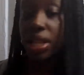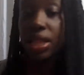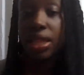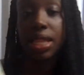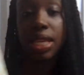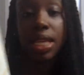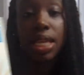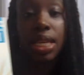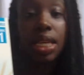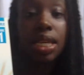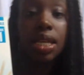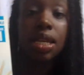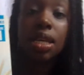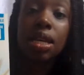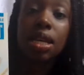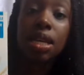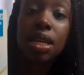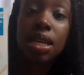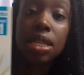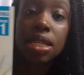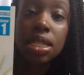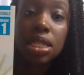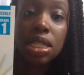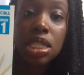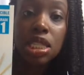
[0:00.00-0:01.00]
the
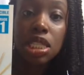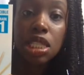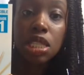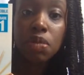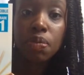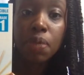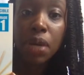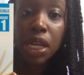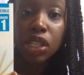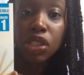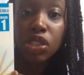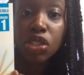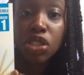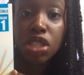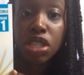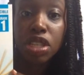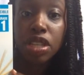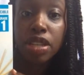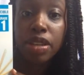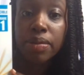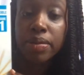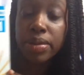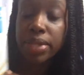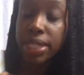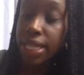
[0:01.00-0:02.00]

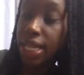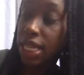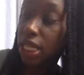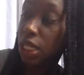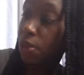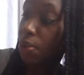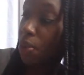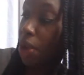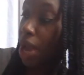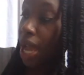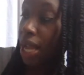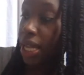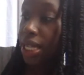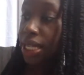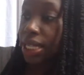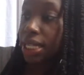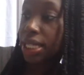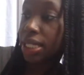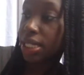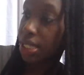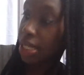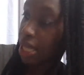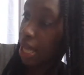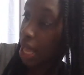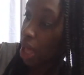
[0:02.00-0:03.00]
spectrum test
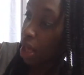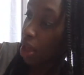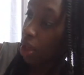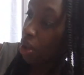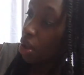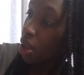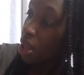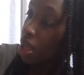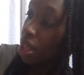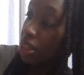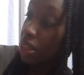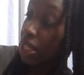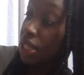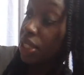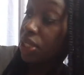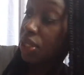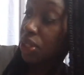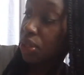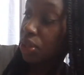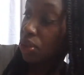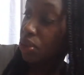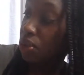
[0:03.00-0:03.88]
practice, now they do